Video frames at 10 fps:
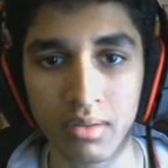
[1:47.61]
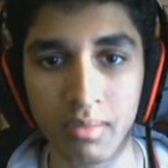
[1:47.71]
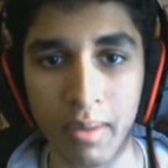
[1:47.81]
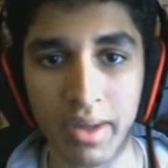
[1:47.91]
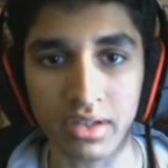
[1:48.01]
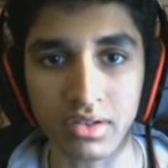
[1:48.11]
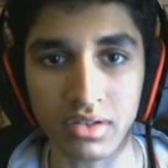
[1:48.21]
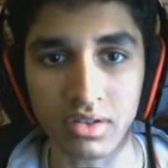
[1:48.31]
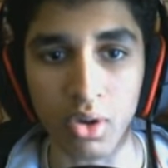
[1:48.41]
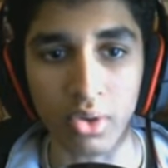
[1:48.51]
My
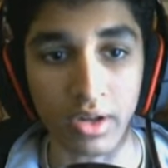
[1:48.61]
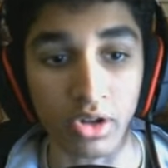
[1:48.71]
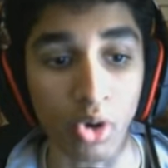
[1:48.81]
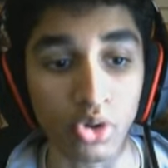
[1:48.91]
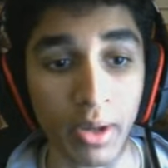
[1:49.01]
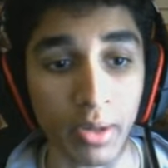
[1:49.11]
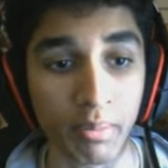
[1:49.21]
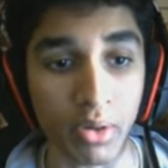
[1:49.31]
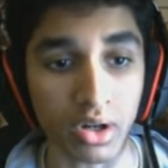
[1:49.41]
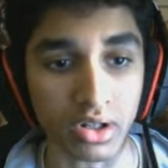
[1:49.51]
man's. Okay, yo, you better
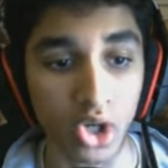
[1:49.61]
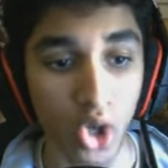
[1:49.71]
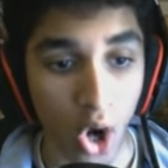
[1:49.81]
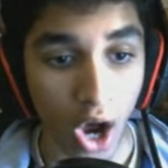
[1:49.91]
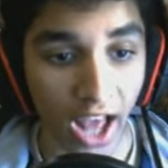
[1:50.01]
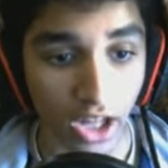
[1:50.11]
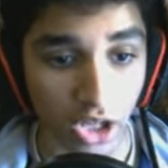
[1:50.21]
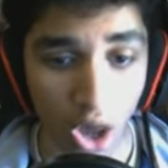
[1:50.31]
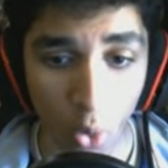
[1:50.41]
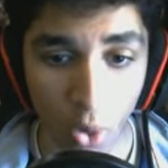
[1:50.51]
book.
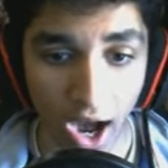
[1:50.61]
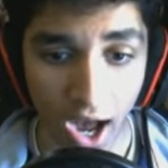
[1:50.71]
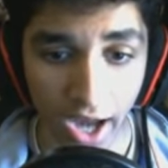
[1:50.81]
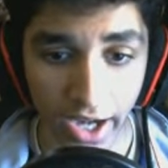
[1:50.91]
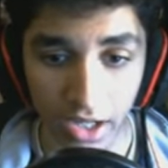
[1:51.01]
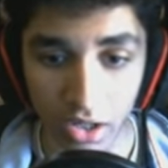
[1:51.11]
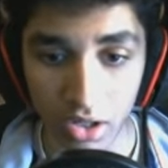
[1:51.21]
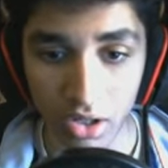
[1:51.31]
Hello, hi!